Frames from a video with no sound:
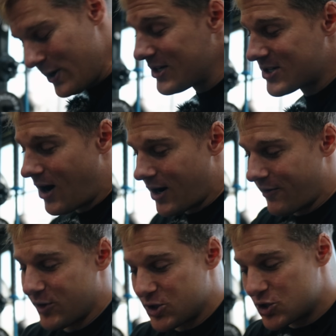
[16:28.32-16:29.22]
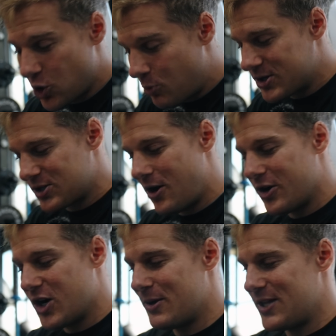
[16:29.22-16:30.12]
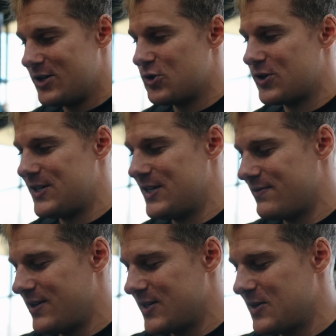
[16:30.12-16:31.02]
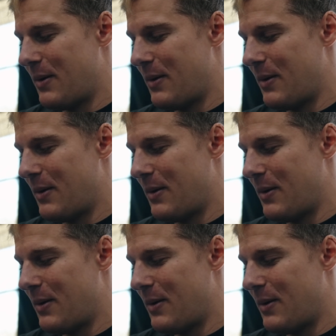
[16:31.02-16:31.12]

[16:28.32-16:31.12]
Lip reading: we could talk for so much longer about the intricacies of this,